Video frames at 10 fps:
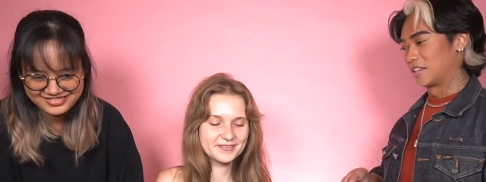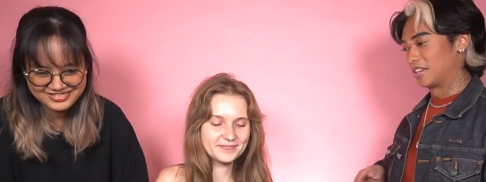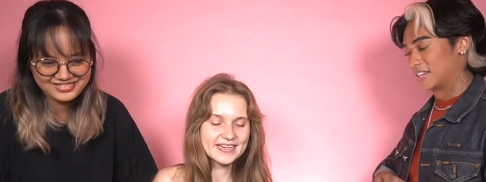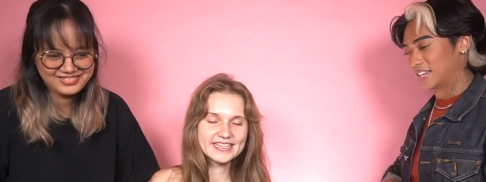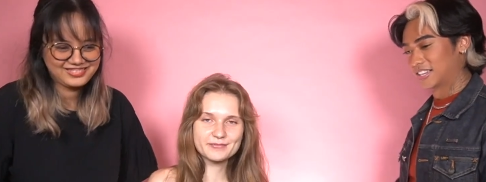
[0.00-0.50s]
Speaker 1: My
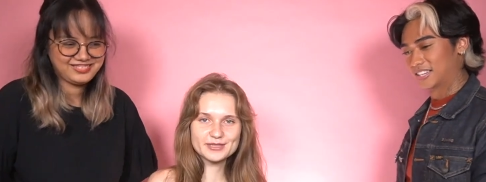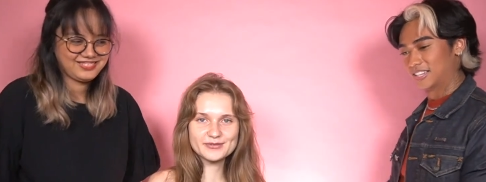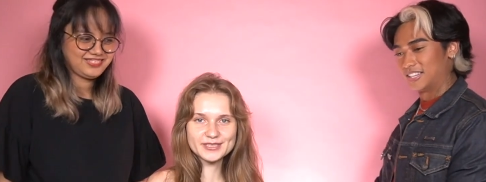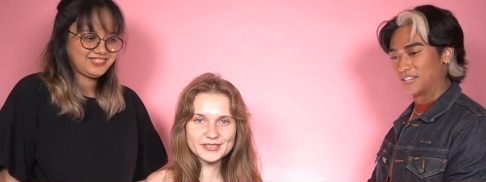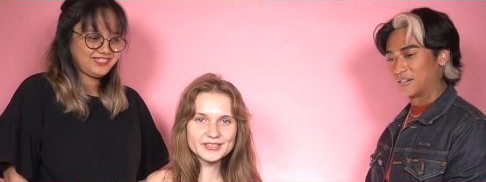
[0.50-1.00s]
name is
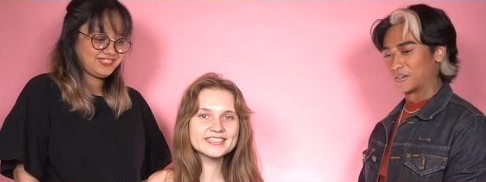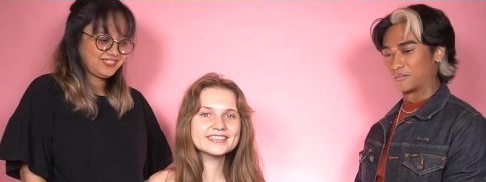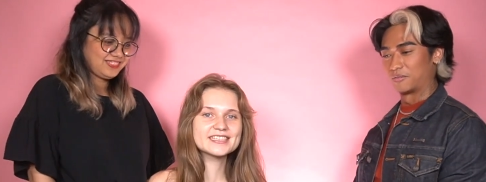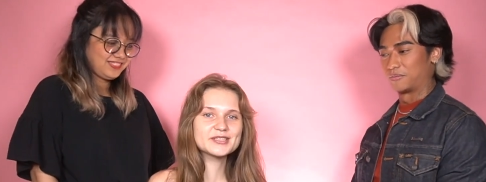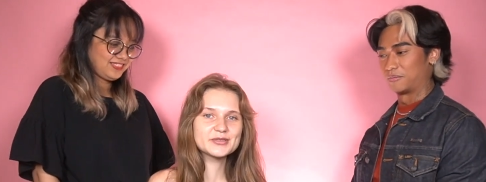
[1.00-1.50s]
Victoria.
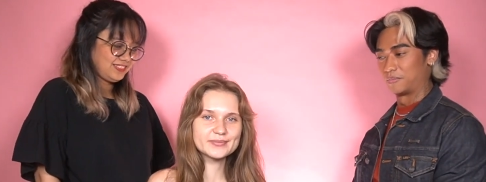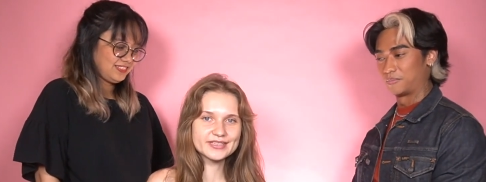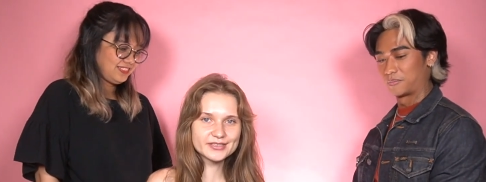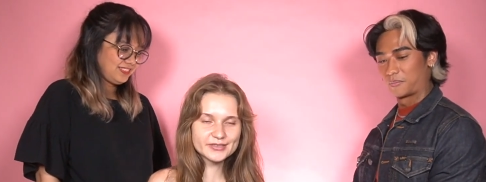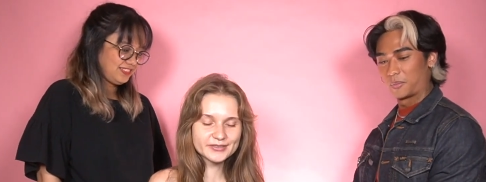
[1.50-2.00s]
Nice to meet
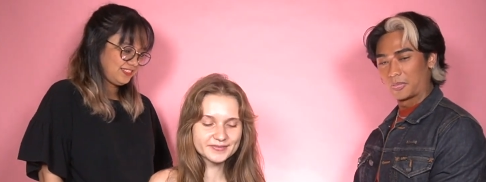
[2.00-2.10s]
you.